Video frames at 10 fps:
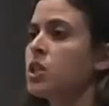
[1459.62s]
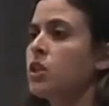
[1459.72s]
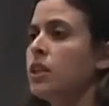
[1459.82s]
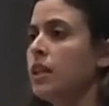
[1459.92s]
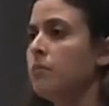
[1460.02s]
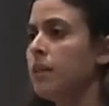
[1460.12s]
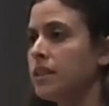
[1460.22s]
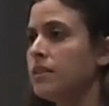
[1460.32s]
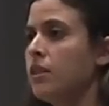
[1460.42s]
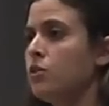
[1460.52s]
sure that it
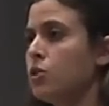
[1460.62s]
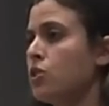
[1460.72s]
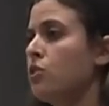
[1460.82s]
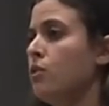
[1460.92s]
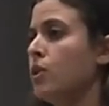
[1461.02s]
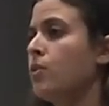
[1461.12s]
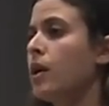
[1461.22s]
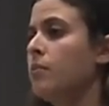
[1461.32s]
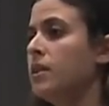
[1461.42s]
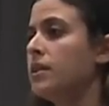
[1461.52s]
meets the nutritional
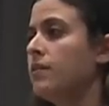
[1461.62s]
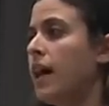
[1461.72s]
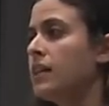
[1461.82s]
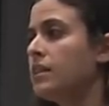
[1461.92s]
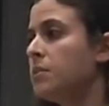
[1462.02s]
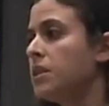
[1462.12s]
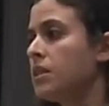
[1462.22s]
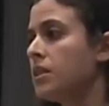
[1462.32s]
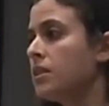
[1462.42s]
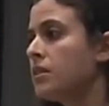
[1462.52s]
requirements of that
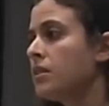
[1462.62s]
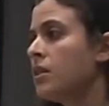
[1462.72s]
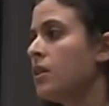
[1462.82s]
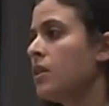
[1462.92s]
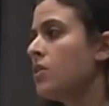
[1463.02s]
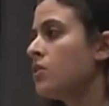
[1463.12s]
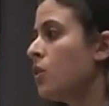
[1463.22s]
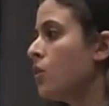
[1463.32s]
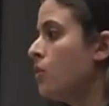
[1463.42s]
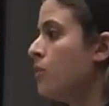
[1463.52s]
species.
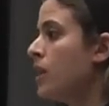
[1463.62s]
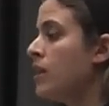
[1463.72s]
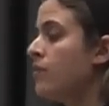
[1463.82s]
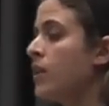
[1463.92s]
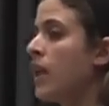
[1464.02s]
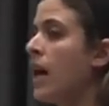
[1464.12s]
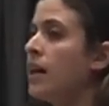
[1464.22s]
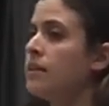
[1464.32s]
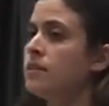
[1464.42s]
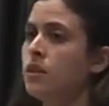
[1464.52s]
So if it
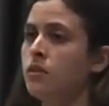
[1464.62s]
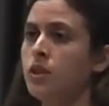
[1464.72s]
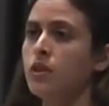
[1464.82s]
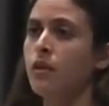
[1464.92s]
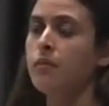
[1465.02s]
has the